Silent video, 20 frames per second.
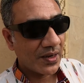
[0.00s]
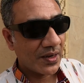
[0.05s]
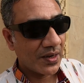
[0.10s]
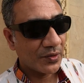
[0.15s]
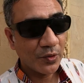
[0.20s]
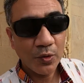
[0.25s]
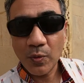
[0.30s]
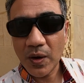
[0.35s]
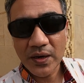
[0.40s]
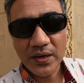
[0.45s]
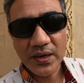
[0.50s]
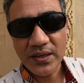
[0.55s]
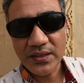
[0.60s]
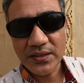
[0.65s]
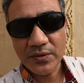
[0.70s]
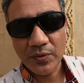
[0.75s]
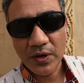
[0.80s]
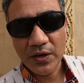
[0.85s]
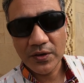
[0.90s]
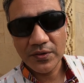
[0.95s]
No wonder
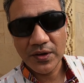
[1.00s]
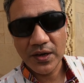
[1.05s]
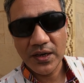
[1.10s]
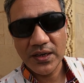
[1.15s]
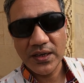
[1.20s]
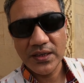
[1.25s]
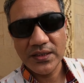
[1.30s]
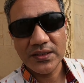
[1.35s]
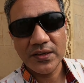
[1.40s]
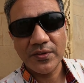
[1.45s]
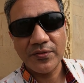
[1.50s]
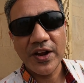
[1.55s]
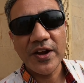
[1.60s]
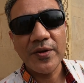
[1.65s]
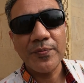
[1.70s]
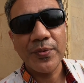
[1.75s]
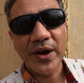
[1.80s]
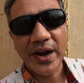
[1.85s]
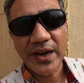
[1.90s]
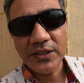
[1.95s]
it's a very
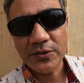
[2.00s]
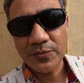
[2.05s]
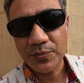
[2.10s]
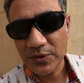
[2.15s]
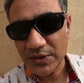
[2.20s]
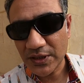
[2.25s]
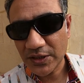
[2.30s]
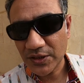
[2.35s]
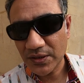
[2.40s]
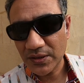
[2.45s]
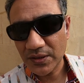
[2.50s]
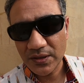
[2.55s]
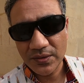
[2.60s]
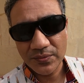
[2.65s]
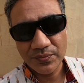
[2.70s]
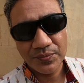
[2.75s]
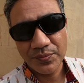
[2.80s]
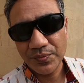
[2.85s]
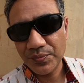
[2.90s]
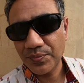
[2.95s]
prized possession.
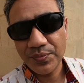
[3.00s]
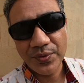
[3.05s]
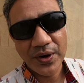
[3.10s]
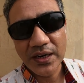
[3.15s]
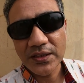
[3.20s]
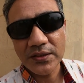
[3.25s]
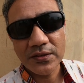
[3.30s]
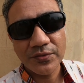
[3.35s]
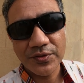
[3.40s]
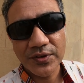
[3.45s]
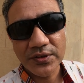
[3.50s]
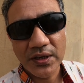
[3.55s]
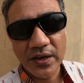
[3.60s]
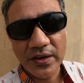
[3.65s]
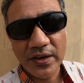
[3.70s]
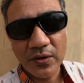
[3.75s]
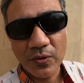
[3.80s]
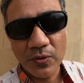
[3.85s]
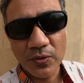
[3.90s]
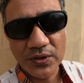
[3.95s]
The price of a
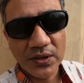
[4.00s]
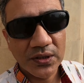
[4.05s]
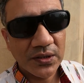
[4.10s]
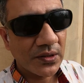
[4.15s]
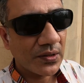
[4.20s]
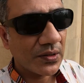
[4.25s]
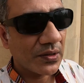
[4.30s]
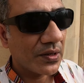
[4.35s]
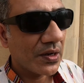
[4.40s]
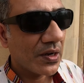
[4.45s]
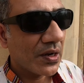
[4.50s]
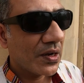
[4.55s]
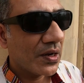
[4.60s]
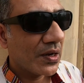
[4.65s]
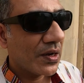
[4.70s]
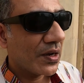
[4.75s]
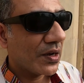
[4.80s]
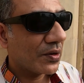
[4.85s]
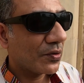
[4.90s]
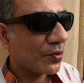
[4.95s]
sari goes
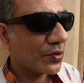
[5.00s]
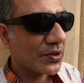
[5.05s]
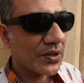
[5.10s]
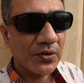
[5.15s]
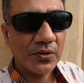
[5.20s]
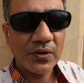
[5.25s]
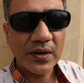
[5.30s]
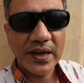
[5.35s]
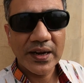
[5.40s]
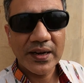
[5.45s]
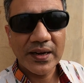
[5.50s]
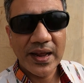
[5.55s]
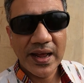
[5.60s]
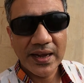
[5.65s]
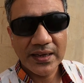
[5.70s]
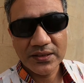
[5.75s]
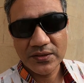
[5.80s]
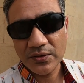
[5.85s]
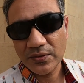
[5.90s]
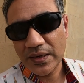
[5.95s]
into like
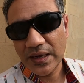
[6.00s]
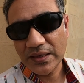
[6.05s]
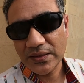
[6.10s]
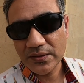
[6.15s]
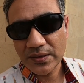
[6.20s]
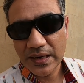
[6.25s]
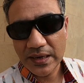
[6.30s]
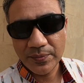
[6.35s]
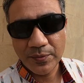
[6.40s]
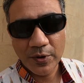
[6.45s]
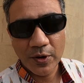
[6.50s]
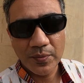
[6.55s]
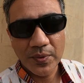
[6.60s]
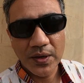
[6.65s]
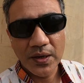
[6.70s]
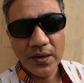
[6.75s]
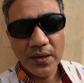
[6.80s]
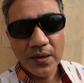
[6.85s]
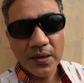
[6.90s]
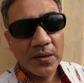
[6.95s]
lakhs, so that's right,
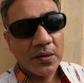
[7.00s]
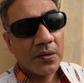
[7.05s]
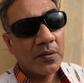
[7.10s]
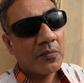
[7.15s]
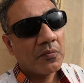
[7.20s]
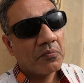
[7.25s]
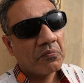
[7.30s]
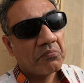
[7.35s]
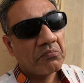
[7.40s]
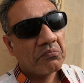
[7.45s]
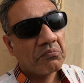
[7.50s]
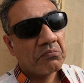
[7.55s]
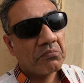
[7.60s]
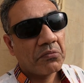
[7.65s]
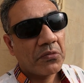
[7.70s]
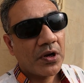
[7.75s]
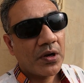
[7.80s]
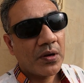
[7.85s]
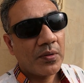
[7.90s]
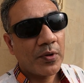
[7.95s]
probably
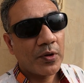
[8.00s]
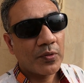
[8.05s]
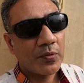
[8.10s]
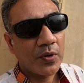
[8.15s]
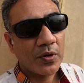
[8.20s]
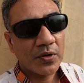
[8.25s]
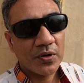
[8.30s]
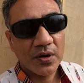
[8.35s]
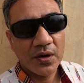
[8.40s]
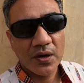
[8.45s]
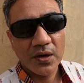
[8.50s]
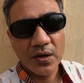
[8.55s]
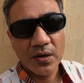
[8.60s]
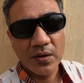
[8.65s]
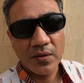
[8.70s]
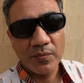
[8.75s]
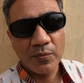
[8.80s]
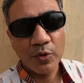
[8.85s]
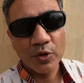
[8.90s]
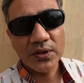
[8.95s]

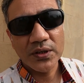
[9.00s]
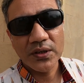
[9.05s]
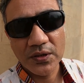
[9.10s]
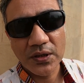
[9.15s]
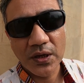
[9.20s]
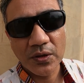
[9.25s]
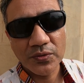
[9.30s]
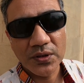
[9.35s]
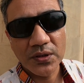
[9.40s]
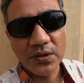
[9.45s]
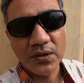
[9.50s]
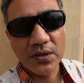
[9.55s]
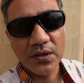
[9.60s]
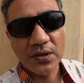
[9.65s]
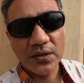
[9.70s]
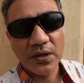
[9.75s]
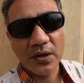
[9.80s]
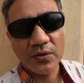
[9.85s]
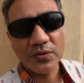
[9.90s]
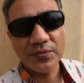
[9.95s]
about more than
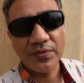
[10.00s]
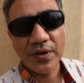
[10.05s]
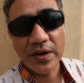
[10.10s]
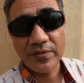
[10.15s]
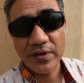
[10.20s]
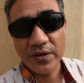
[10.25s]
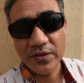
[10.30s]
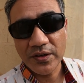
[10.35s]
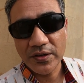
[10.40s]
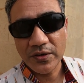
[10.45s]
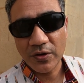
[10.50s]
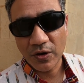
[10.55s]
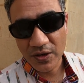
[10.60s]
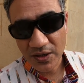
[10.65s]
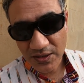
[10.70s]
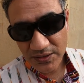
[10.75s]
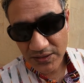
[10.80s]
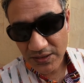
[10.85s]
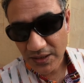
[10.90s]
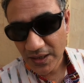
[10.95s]

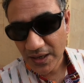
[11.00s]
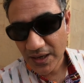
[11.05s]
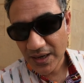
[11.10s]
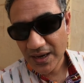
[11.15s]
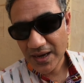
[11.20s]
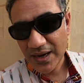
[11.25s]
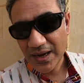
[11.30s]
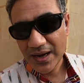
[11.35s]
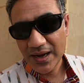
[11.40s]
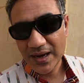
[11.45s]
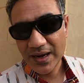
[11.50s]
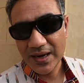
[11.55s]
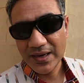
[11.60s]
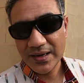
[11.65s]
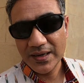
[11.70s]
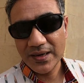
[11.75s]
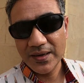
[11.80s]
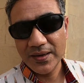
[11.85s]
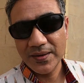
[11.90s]
$1,500, and